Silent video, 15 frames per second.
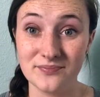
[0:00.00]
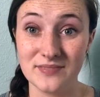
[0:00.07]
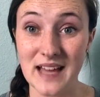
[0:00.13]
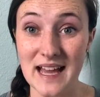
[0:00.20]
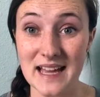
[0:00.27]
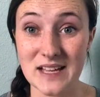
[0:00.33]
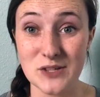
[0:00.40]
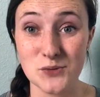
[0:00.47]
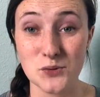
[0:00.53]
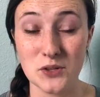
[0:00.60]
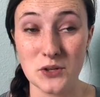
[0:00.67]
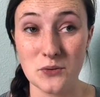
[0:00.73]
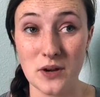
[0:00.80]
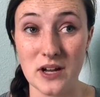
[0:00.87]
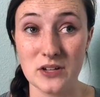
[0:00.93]
that is
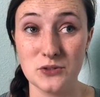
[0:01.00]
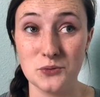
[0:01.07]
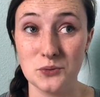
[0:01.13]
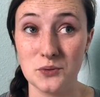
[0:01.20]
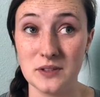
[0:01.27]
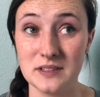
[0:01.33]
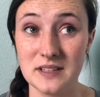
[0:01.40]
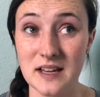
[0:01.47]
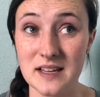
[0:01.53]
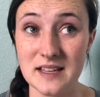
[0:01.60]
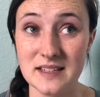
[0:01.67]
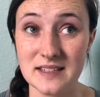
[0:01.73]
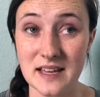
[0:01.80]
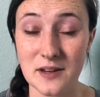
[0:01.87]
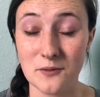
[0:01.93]
really what a doula
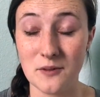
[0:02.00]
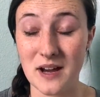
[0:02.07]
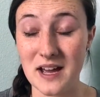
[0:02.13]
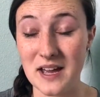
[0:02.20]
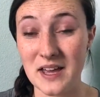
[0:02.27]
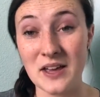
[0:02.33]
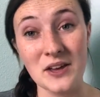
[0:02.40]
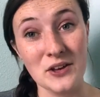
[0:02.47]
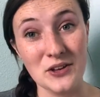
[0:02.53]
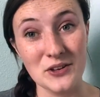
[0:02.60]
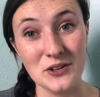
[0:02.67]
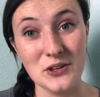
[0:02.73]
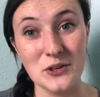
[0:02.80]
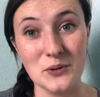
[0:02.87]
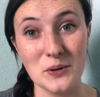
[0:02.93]
does and why
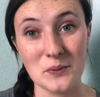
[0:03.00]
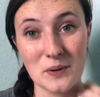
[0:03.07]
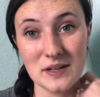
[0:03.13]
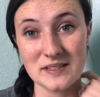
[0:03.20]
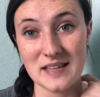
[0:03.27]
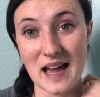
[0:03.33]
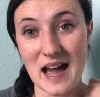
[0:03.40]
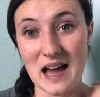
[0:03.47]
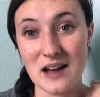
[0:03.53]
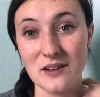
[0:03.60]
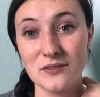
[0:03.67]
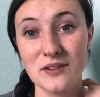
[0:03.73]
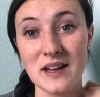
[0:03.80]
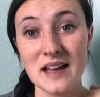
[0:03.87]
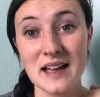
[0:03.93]
you would want to
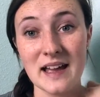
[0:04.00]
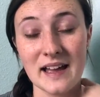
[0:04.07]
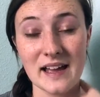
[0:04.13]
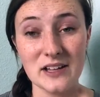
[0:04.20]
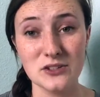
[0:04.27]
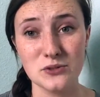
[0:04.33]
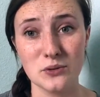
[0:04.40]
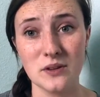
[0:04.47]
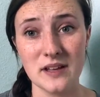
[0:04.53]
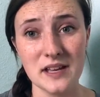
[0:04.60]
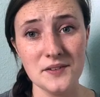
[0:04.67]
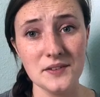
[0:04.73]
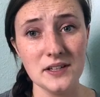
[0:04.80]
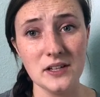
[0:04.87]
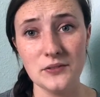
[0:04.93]
have a doula.
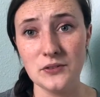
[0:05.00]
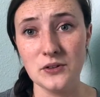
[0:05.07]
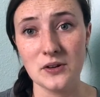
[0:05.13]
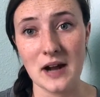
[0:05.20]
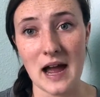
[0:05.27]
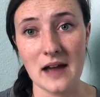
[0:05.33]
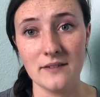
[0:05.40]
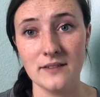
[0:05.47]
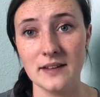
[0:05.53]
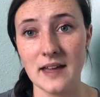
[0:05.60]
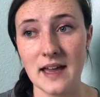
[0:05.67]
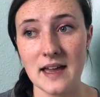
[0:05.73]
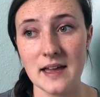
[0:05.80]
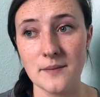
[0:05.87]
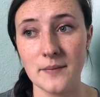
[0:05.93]
Even if you were having
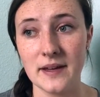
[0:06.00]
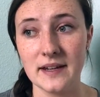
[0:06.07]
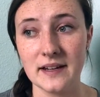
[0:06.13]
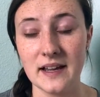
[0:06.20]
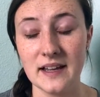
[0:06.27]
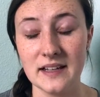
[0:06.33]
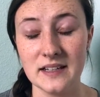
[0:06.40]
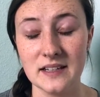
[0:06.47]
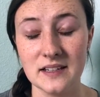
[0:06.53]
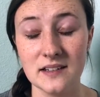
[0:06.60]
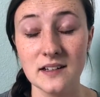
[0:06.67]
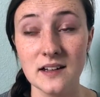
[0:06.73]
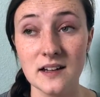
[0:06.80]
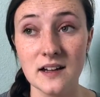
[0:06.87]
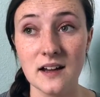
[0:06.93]
a
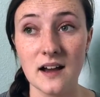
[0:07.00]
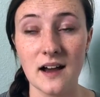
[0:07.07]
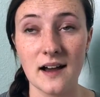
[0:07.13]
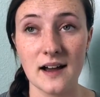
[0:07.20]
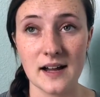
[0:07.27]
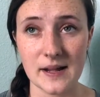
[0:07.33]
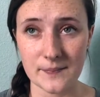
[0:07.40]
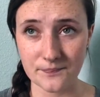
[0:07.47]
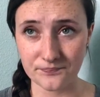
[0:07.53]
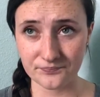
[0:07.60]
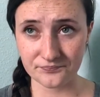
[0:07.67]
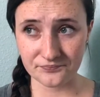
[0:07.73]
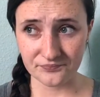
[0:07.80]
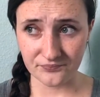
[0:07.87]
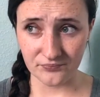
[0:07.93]
medicated um,
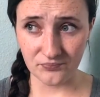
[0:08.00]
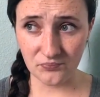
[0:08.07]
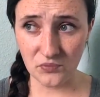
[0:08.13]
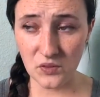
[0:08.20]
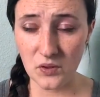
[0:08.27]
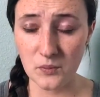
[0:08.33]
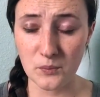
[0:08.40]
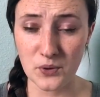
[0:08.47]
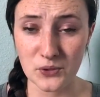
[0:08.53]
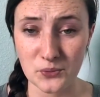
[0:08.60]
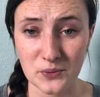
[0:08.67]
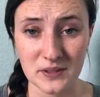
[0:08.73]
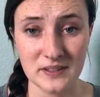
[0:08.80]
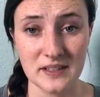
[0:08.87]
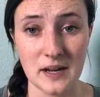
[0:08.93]
birth
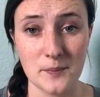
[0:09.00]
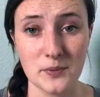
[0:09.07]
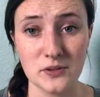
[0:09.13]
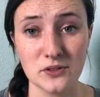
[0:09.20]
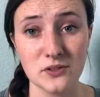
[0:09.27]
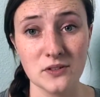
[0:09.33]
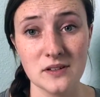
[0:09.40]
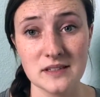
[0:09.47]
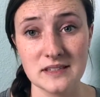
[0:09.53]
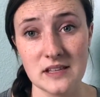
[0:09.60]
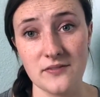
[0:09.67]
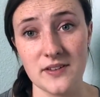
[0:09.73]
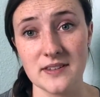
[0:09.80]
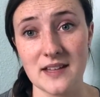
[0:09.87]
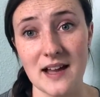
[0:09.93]
with an epidural and
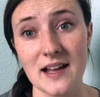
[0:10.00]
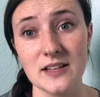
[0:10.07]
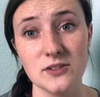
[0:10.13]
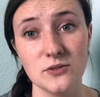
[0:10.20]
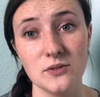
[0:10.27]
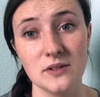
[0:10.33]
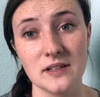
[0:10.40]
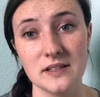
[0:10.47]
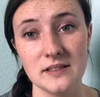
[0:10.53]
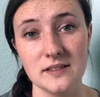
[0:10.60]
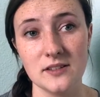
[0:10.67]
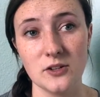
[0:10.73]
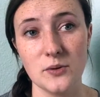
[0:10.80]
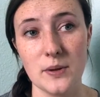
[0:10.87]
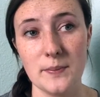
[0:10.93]
stuff like that, a doula can
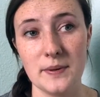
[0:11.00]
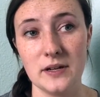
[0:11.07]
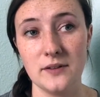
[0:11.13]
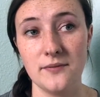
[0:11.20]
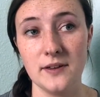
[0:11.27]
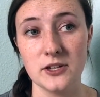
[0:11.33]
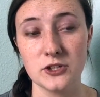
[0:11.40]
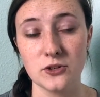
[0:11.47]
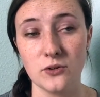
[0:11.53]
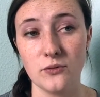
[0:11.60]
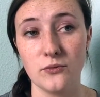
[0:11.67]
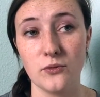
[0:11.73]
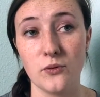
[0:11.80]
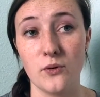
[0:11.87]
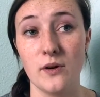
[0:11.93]
still be
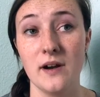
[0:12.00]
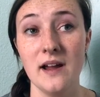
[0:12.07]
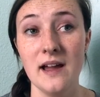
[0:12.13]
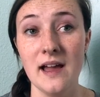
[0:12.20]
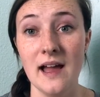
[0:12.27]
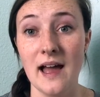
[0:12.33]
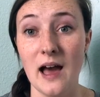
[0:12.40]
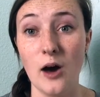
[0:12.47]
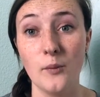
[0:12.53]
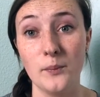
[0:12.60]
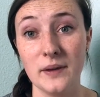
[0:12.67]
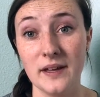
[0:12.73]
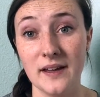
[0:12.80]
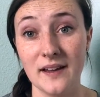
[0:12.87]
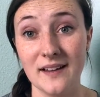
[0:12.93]
beneficial for
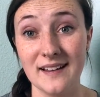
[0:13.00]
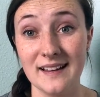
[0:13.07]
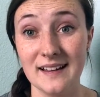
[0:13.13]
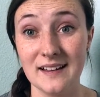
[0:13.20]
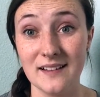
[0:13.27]
helping,